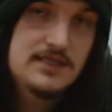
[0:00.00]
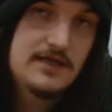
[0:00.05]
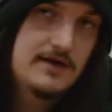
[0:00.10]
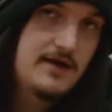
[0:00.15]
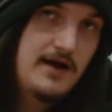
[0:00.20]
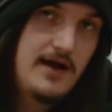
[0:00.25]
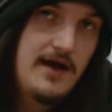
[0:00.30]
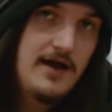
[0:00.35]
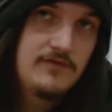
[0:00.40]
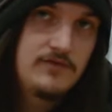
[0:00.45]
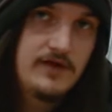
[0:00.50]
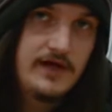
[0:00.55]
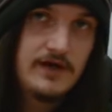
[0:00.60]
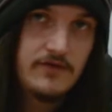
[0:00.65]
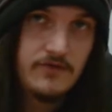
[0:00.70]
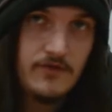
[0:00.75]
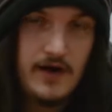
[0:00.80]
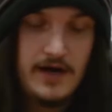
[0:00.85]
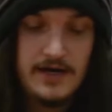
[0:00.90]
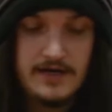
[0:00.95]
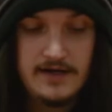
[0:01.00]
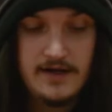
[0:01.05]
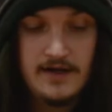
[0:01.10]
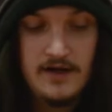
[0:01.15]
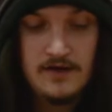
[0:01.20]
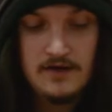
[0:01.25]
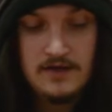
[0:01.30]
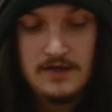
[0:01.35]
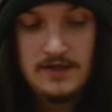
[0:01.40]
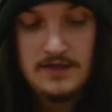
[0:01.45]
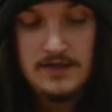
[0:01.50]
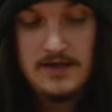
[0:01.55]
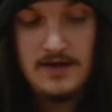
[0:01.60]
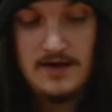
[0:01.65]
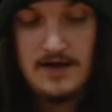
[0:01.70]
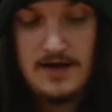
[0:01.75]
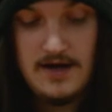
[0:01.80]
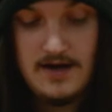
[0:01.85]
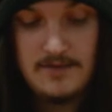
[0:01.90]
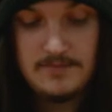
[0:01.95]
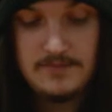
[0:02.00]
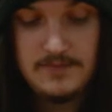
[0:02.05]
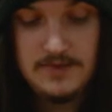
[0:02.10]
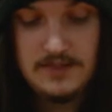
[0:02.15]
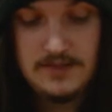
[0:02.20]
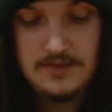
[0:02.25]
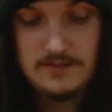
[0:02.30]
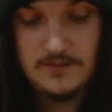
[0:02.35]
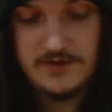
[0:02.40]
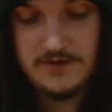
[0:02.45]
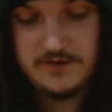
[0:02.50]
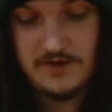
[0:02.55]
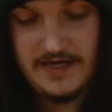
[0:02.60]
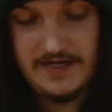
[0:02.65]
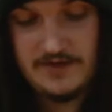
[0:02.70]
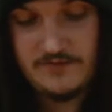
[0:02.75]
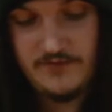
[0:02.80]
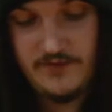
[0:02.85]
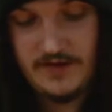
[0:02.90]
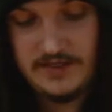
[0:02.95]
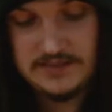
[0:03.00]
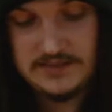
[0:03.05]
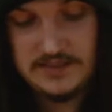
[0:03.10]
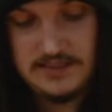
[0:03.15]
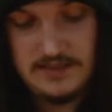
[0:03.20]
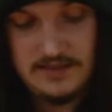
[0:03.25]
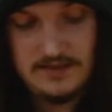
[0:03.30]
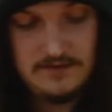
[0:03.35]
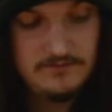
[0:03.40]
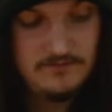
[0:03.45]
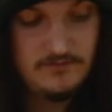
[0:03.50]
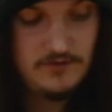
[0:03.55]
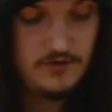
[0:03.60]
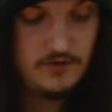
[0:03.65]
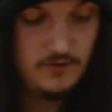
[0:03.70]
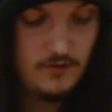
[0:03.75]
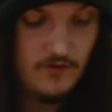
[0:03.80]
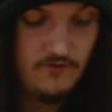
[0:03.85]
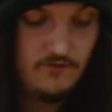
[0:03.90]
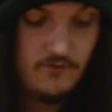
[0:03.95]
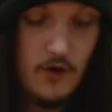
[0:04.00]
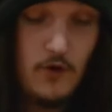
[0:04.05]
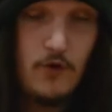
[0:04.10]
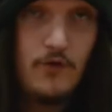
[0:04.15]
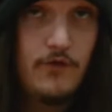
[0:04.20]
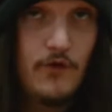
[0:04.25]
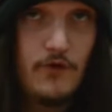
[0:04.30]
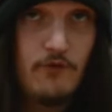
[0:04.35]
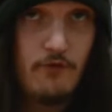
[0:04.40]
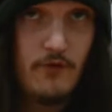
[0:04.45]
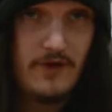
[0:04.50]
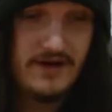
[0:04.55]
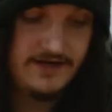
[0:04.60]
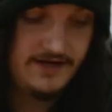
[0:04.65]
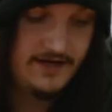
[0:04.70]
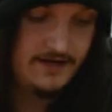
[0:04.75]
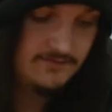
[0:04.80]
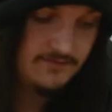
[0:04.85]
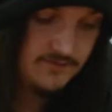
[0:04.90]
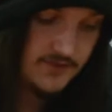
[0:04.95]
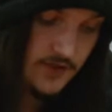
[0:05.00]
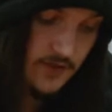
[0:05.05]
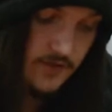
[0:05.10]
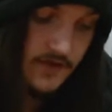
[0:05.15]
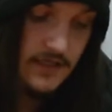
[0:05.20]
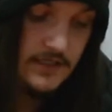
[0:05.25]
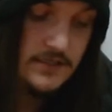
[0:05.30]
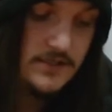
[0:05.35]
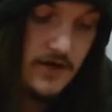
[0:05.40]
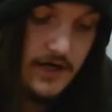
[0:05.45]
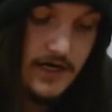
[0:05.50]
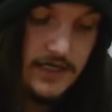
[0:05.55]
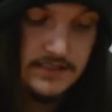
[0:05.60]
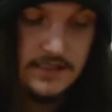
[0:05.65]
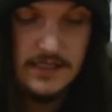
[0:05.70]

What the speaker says: that I have out right now. With lightning fast hit, you evolve over a hit, so these guys